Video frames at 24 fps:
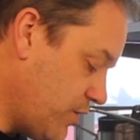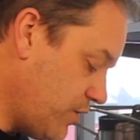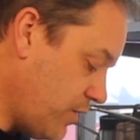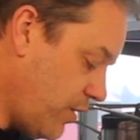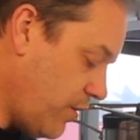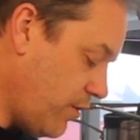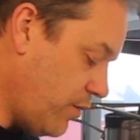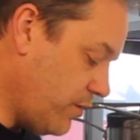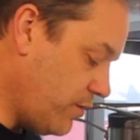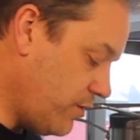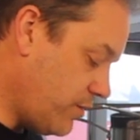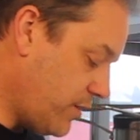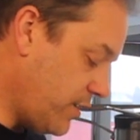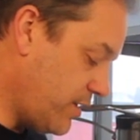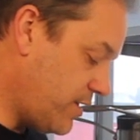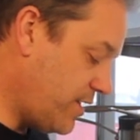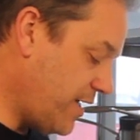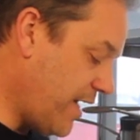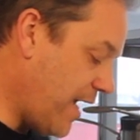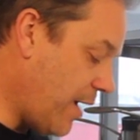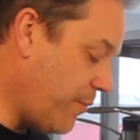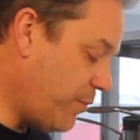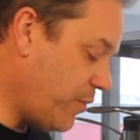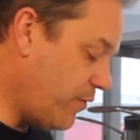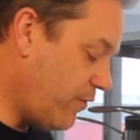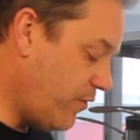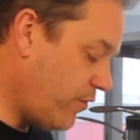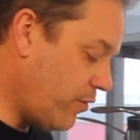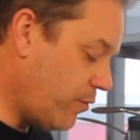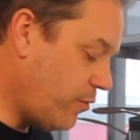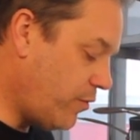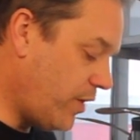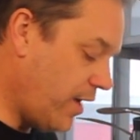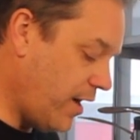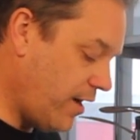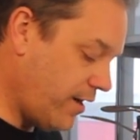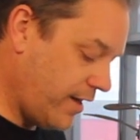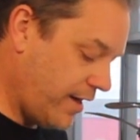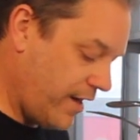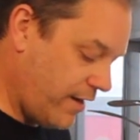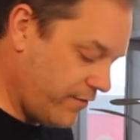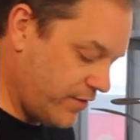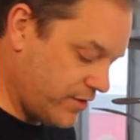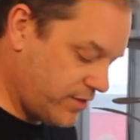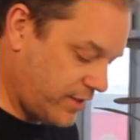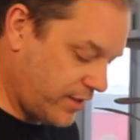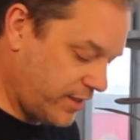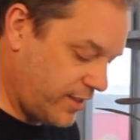So to stop them from browning,
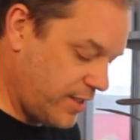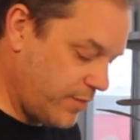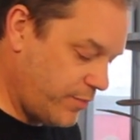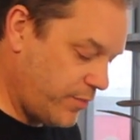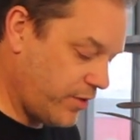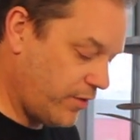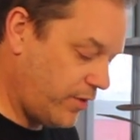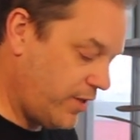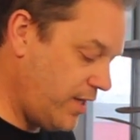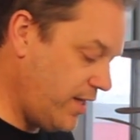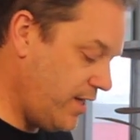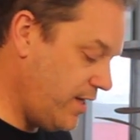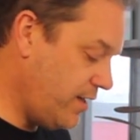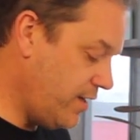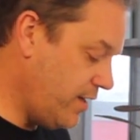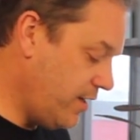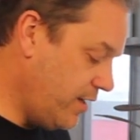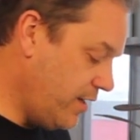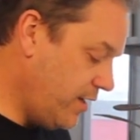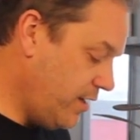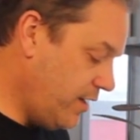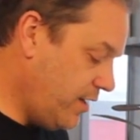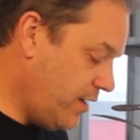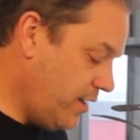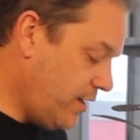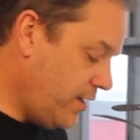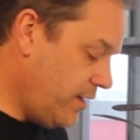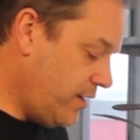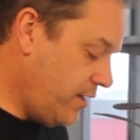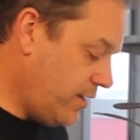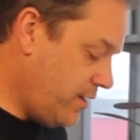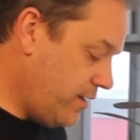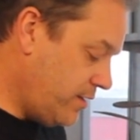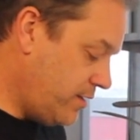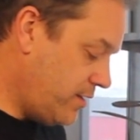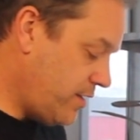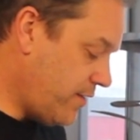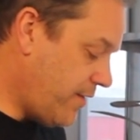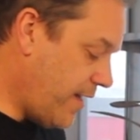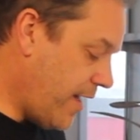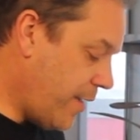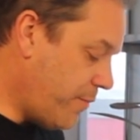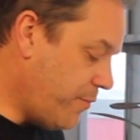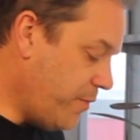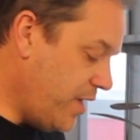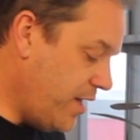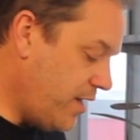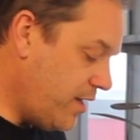obviously keep your heat to
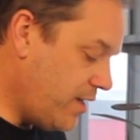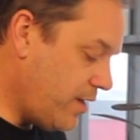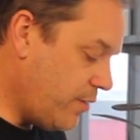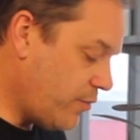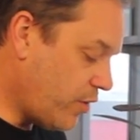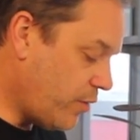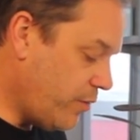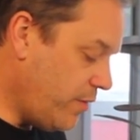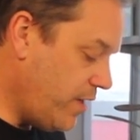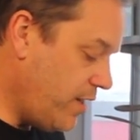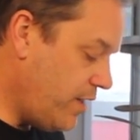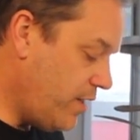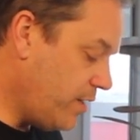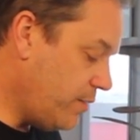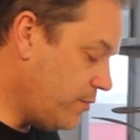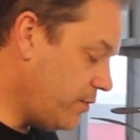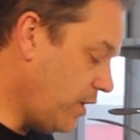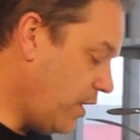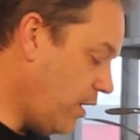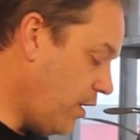that medium or medium